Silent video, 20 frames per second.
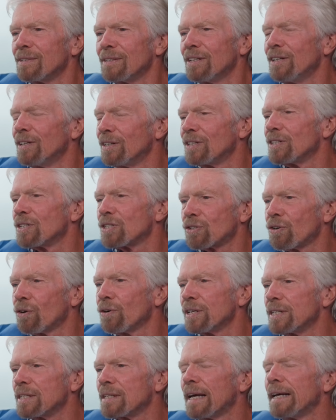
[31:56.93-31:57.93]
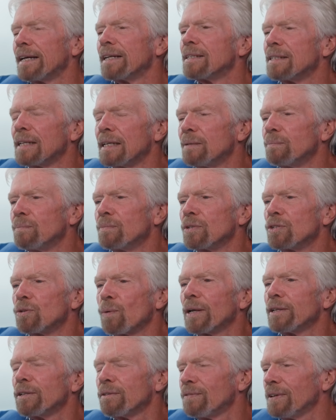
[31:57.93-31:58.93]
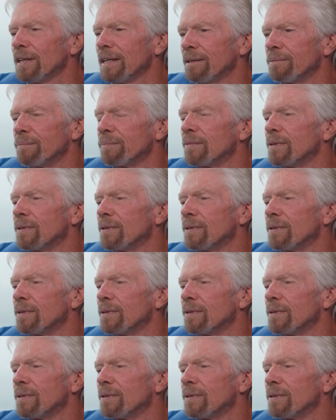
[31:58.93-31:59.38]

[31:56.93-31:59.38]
you know destroys that um, joie de vie.